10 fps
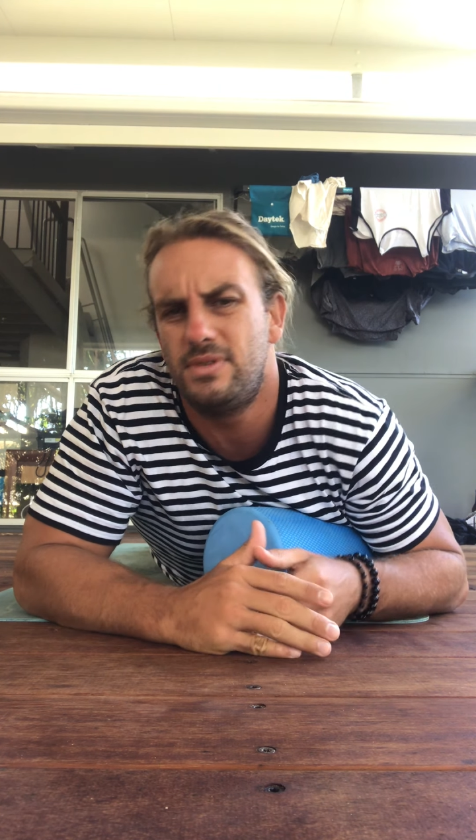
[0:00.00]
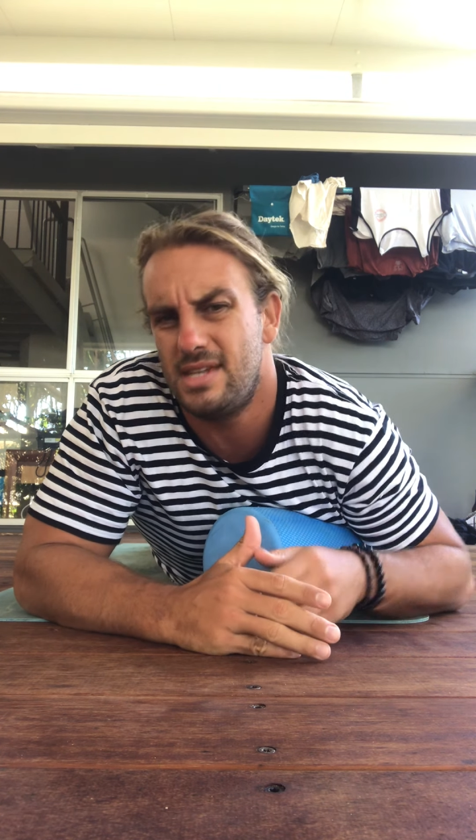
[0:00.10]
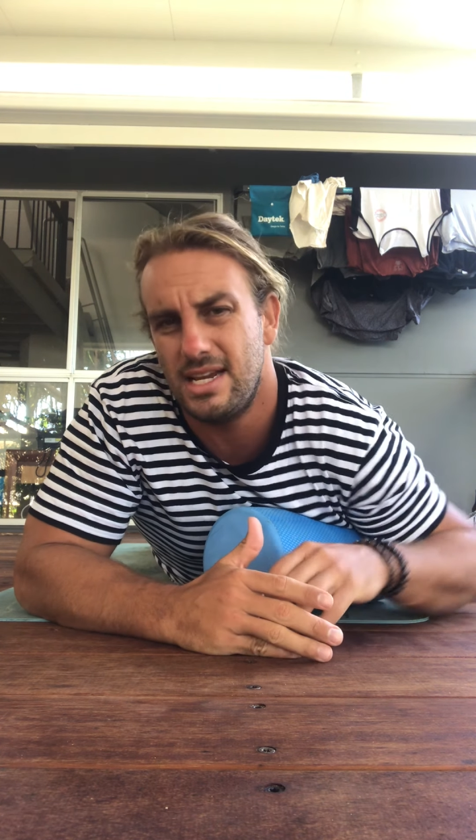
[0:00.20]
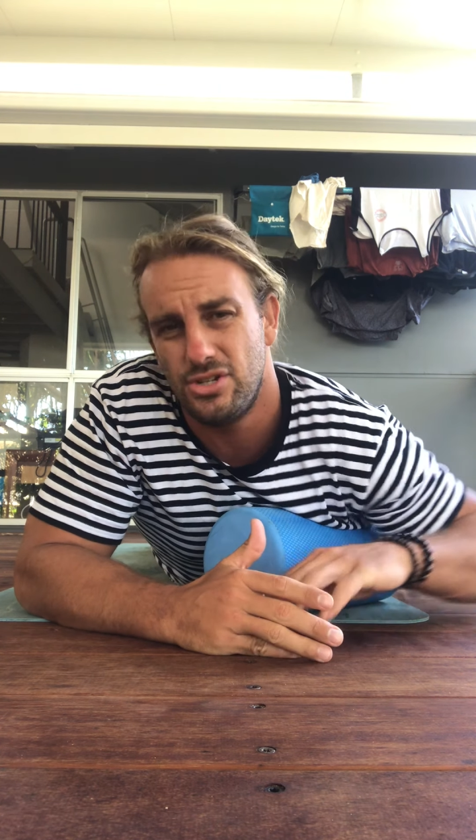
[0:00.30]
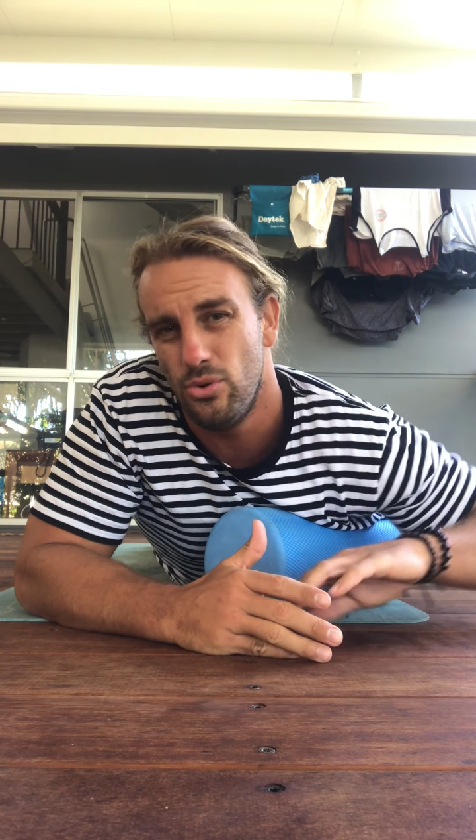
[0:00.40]

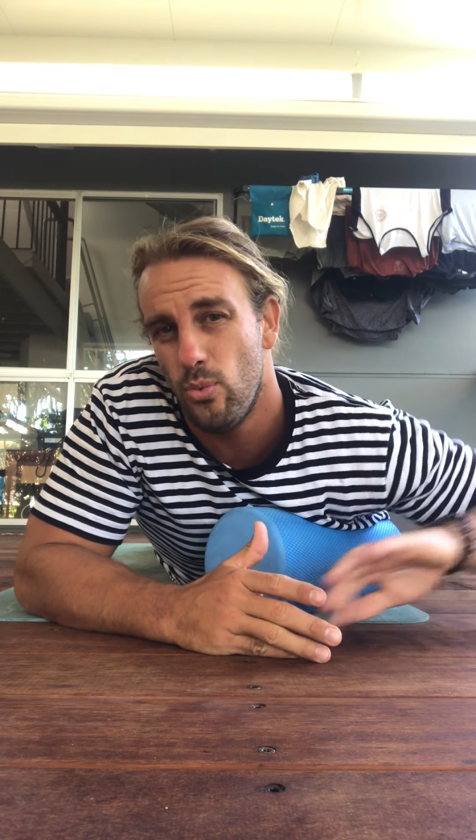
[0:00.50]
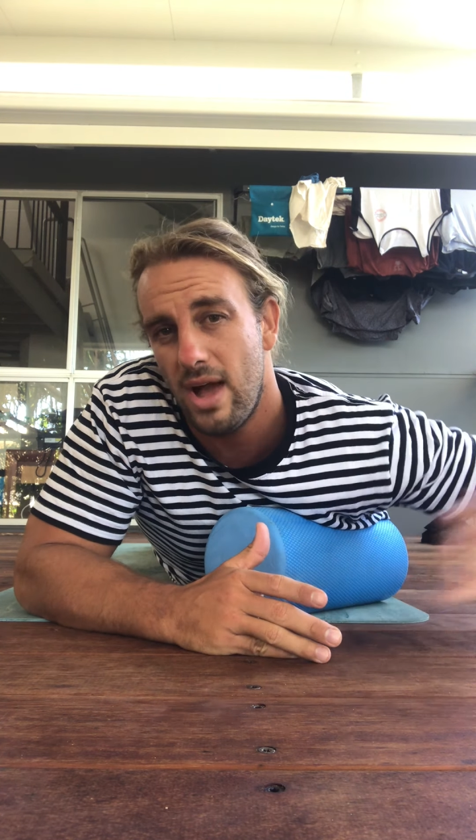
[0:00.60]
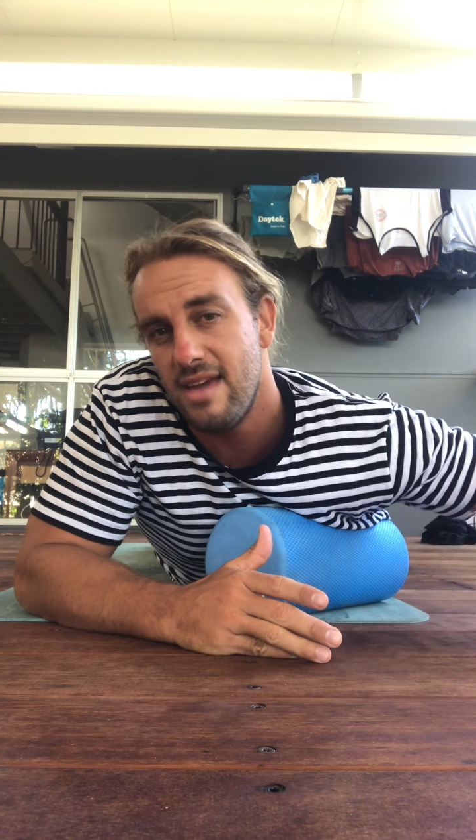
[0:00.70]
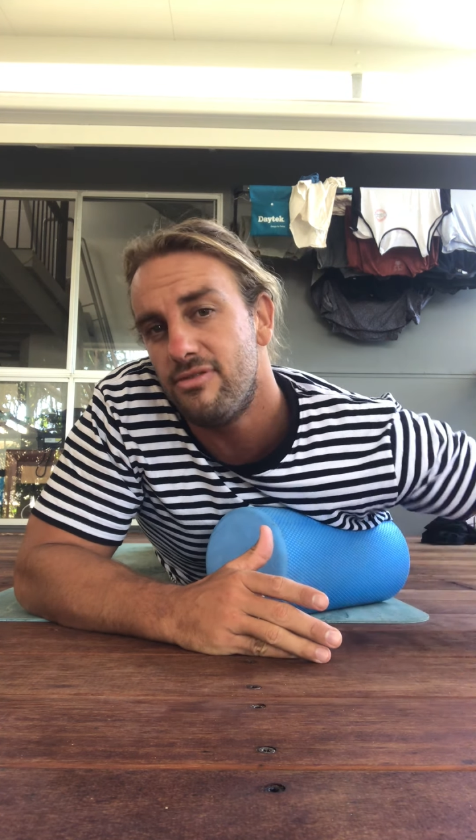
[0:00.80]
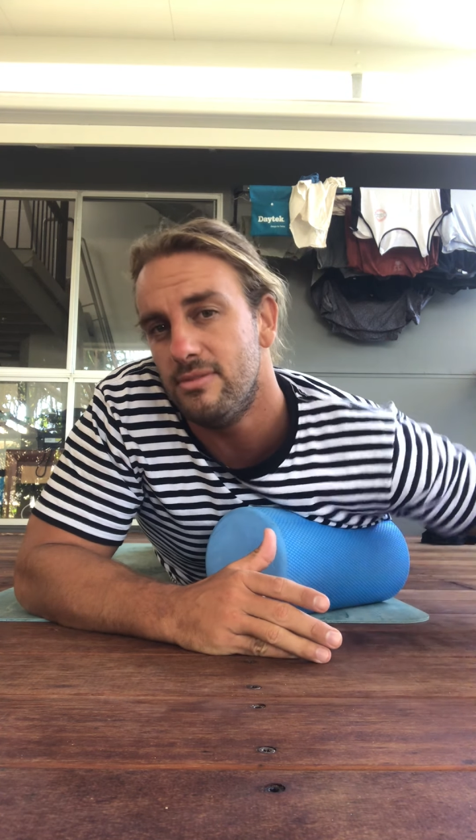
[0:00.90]
takes you
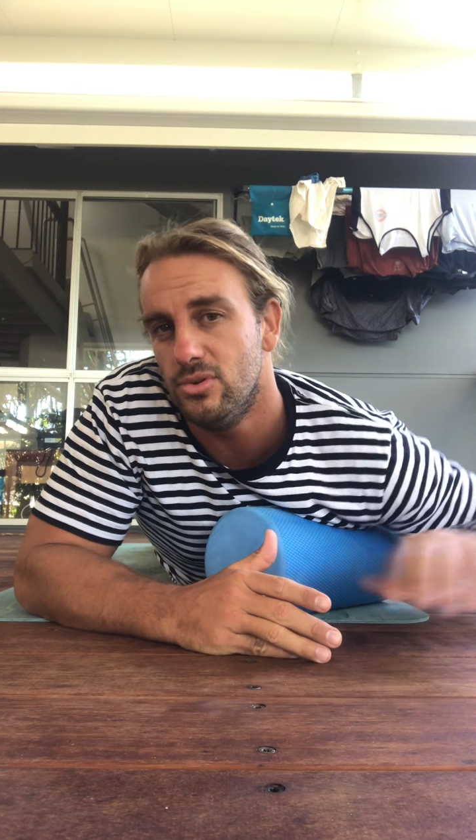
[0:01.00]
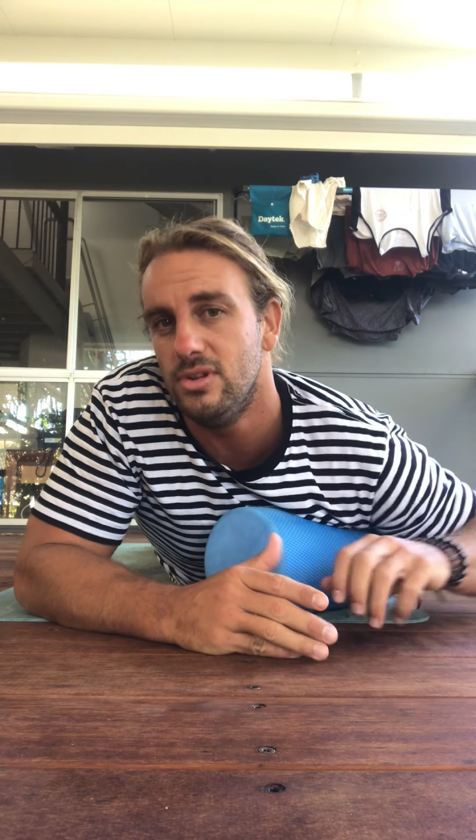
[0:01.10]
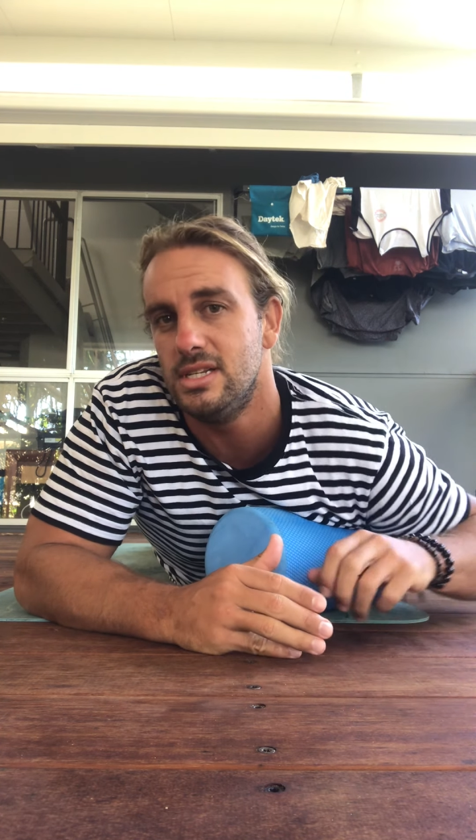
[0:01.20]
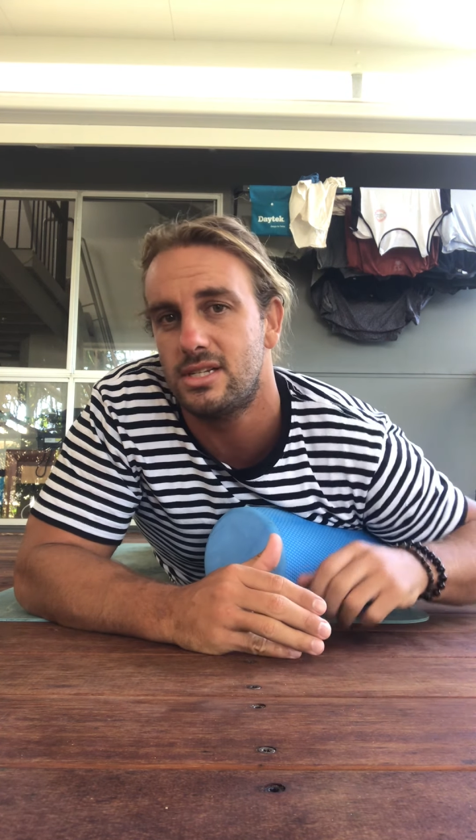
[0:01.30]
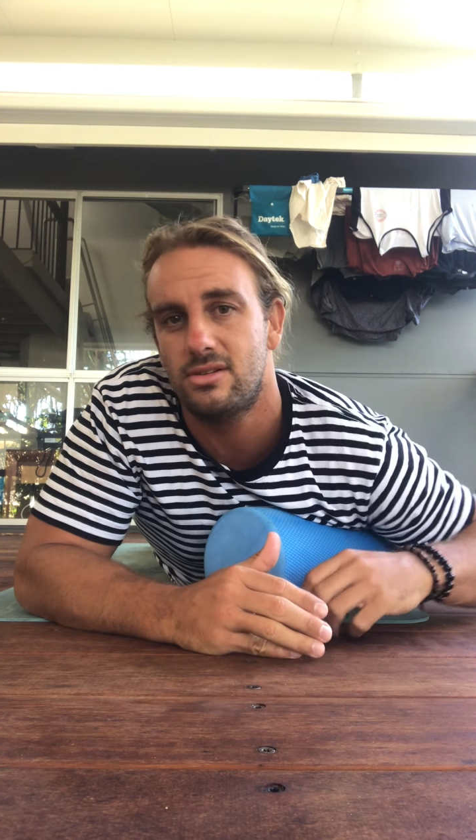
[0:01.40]
away from all this